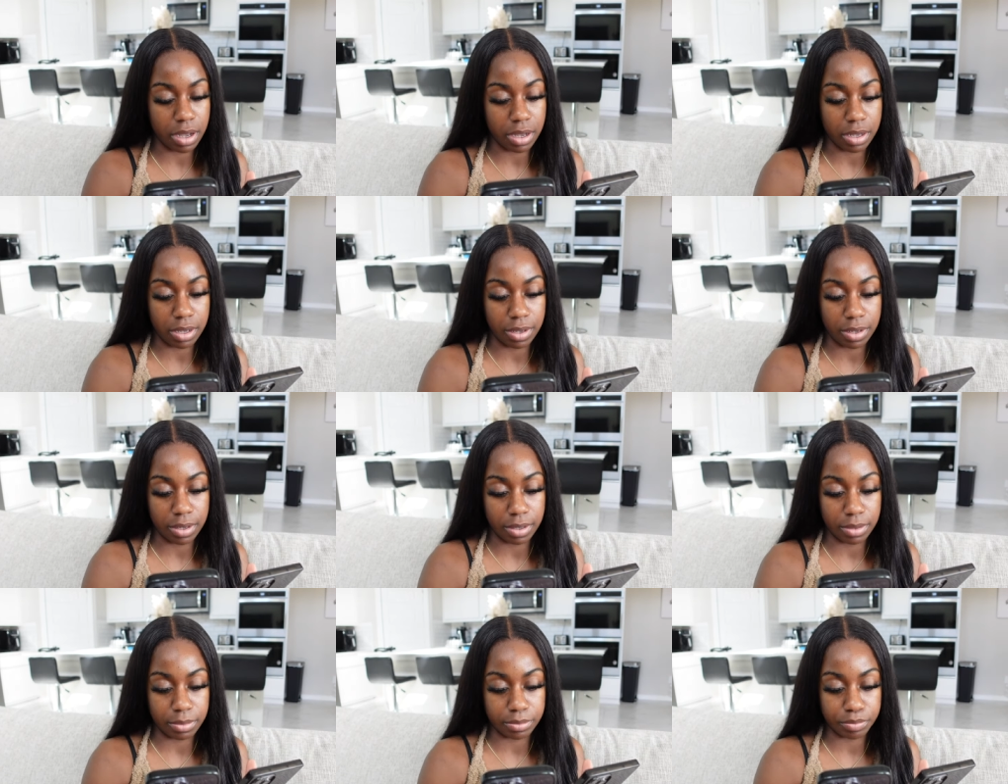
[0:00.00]

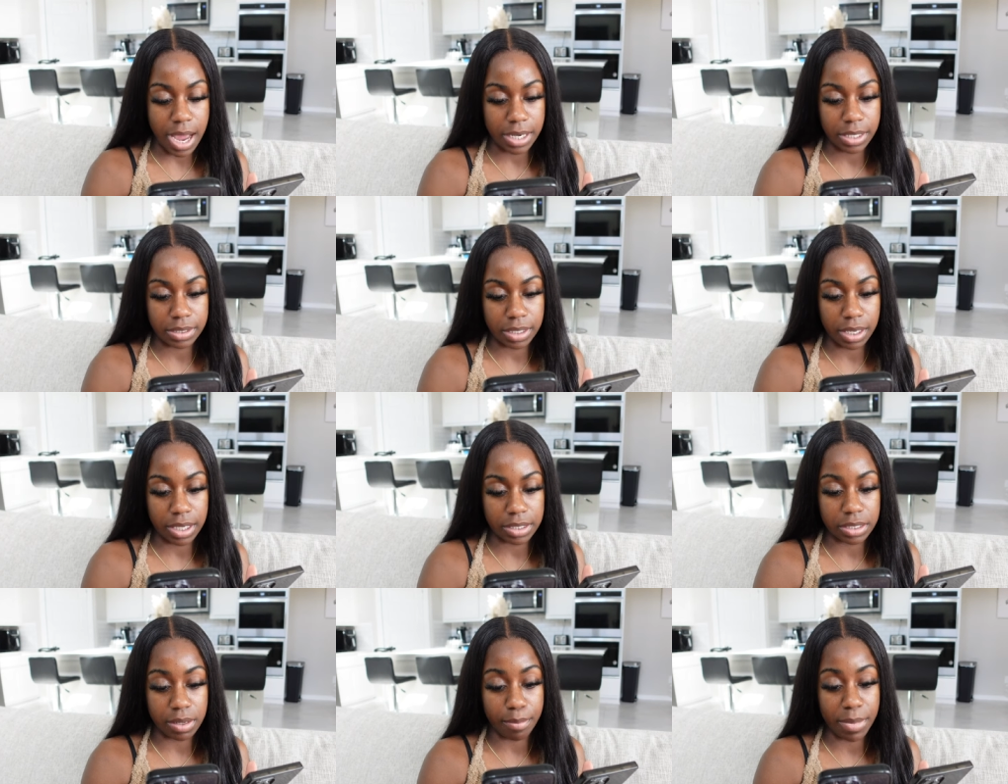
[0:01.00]
um i need to
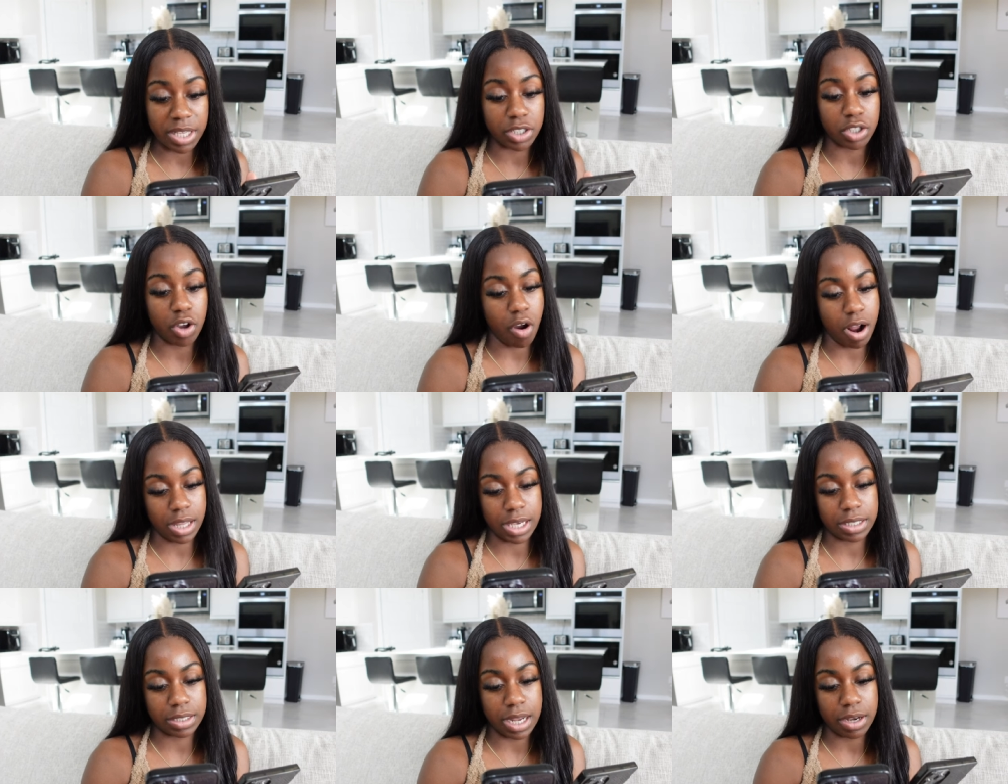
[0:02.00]
get some minced garlic
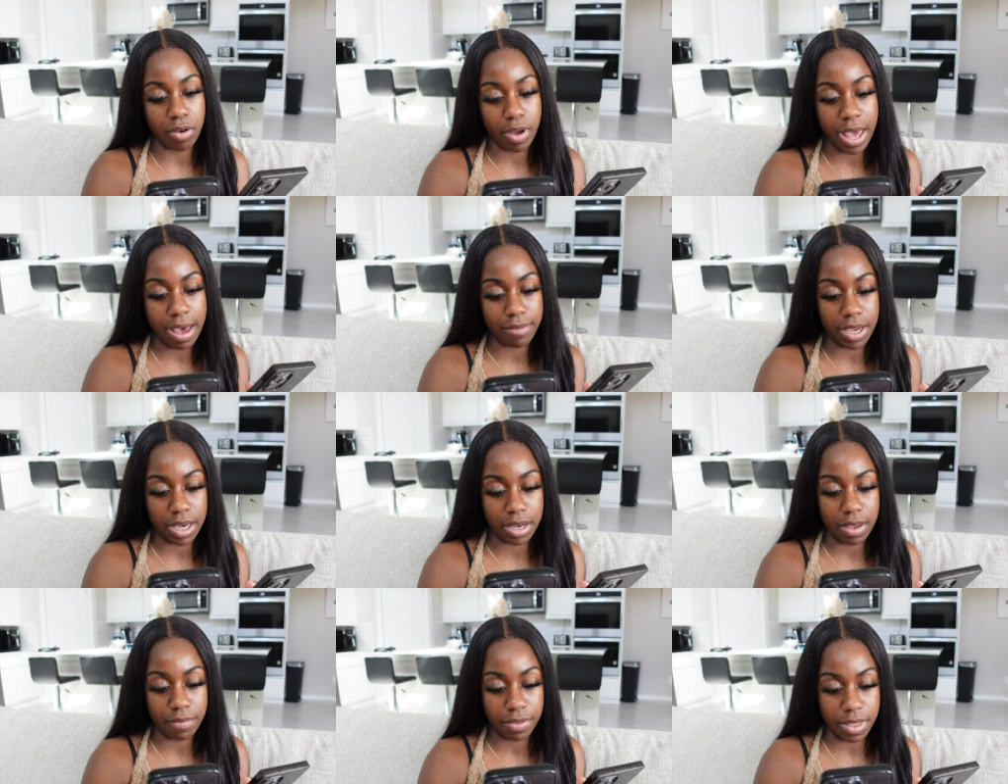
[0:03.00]
because i don't have
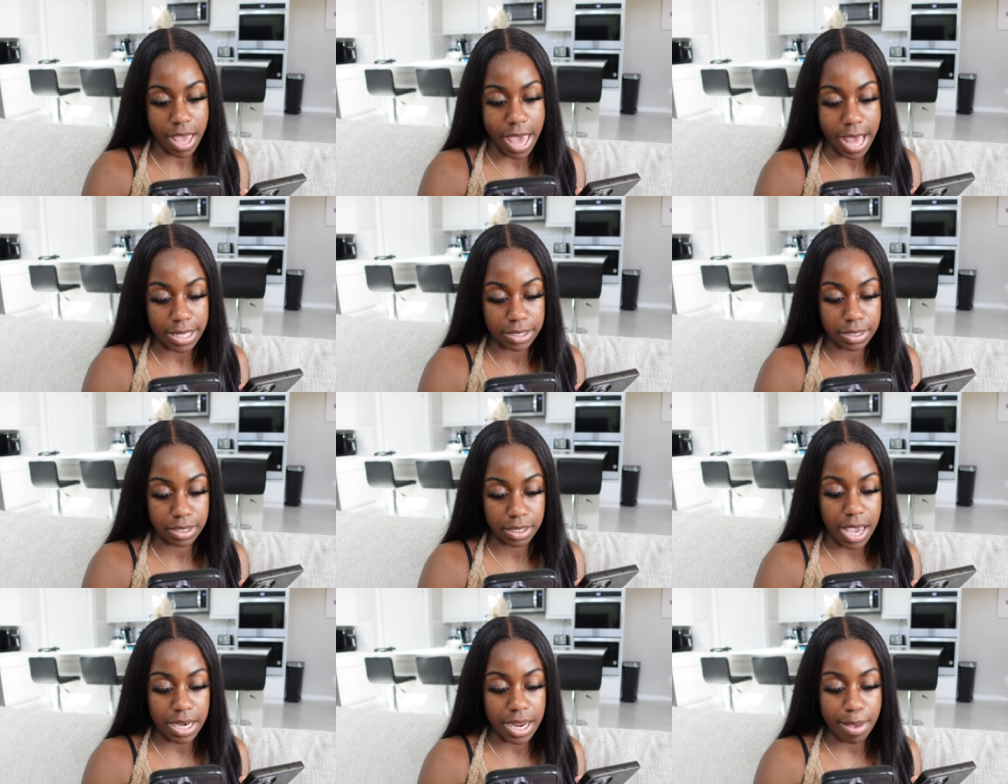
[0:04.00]
any of that
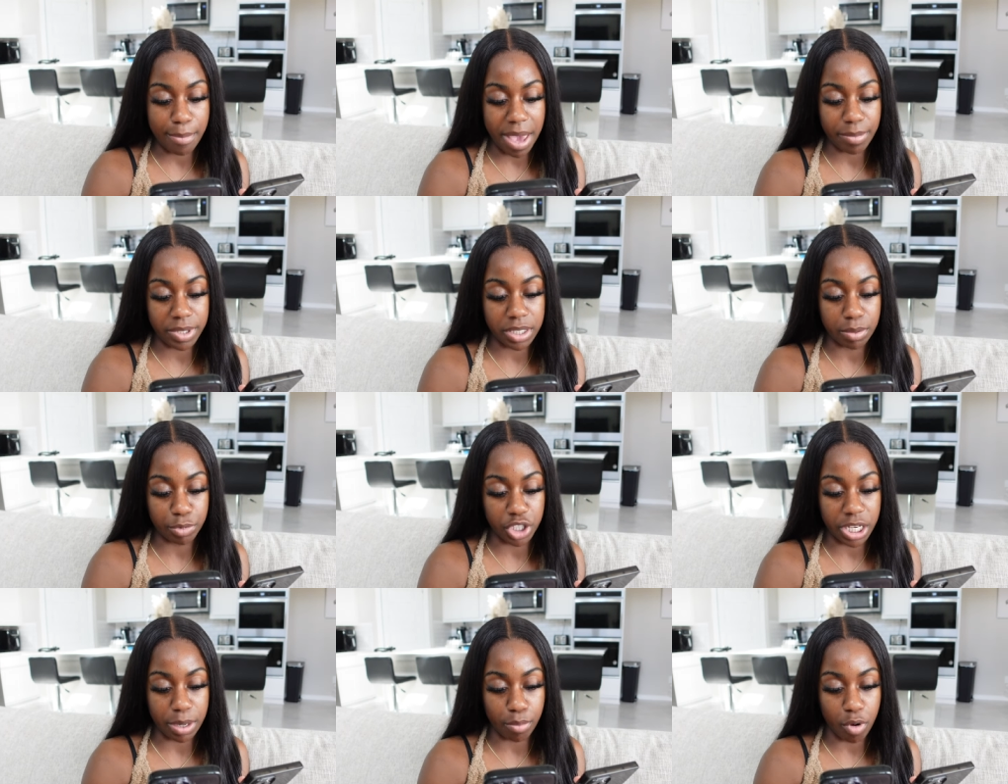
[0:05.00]
and then maybe some
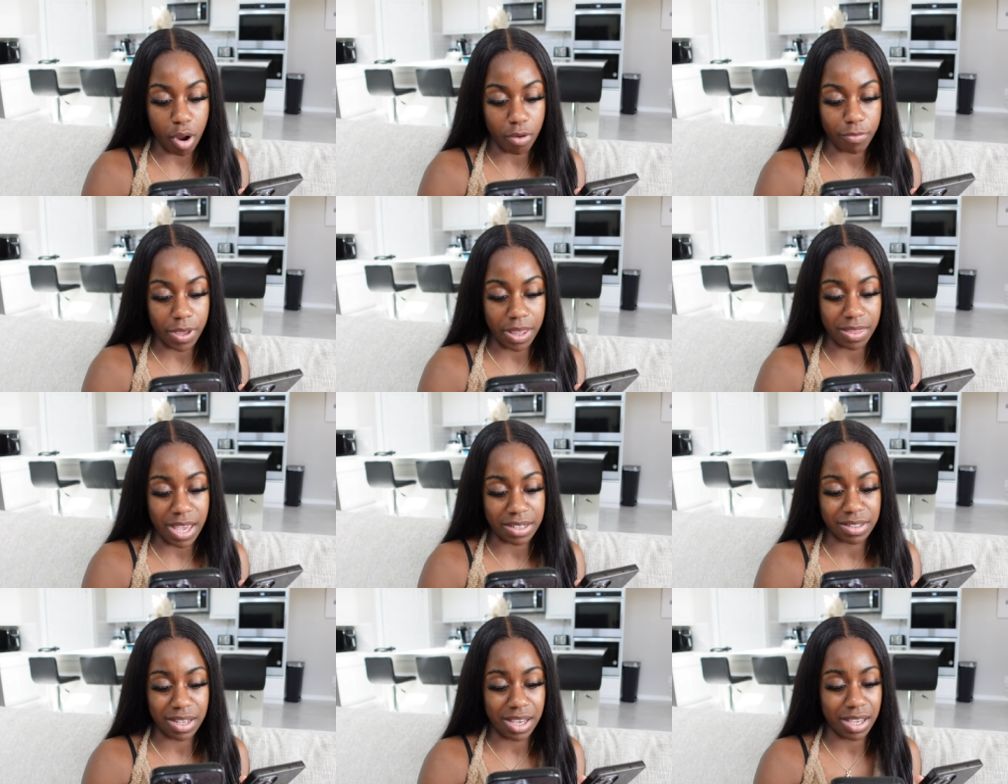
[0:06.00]
chicken broth and
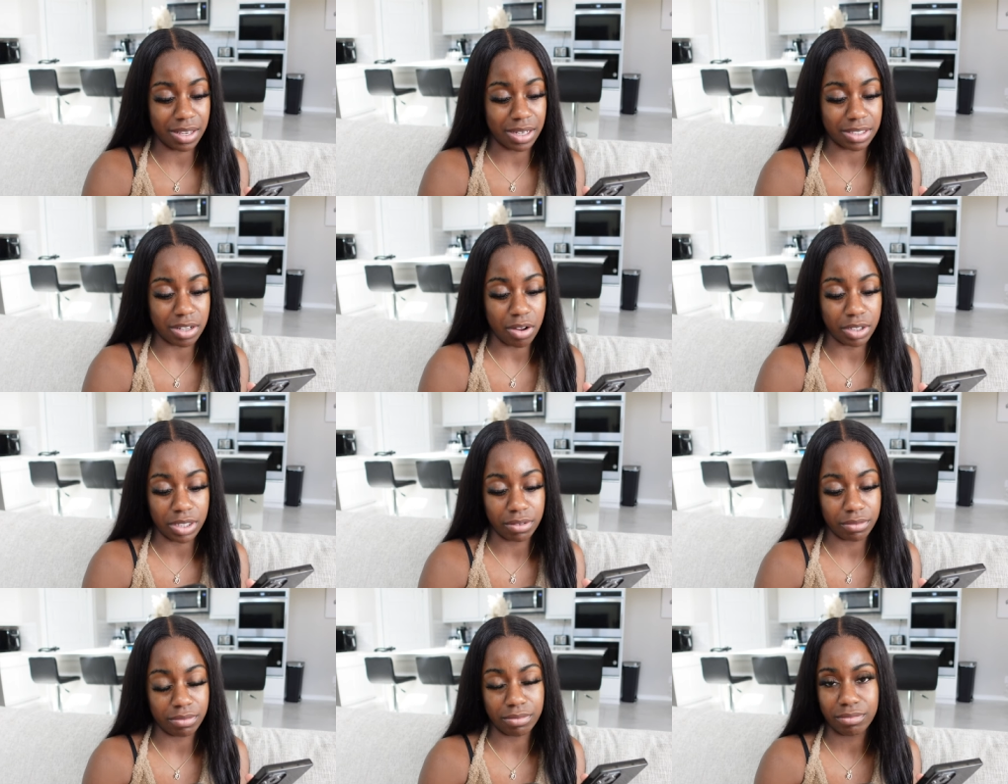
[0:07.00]
that's it that's
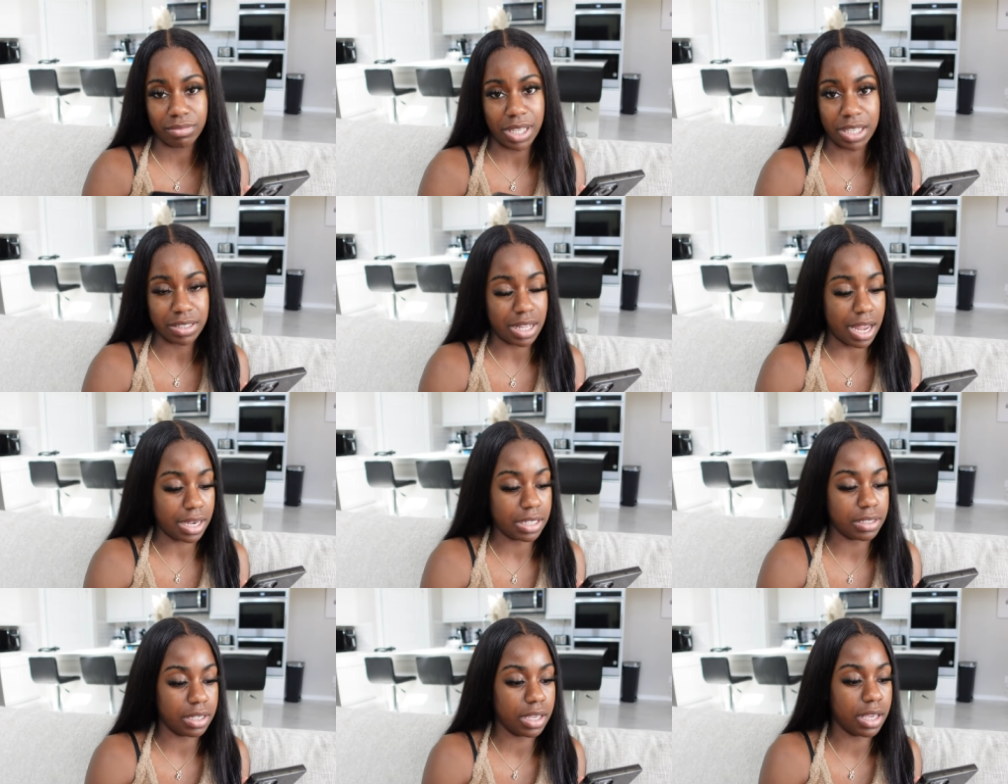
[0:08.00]
only things that i
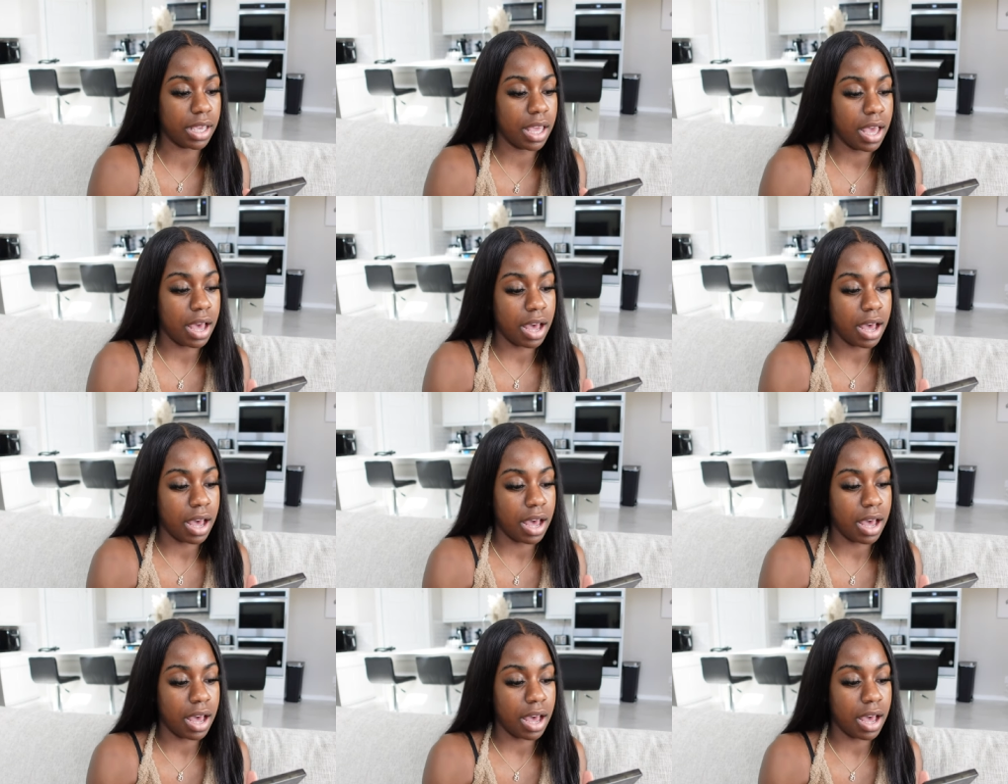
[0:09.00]
need to get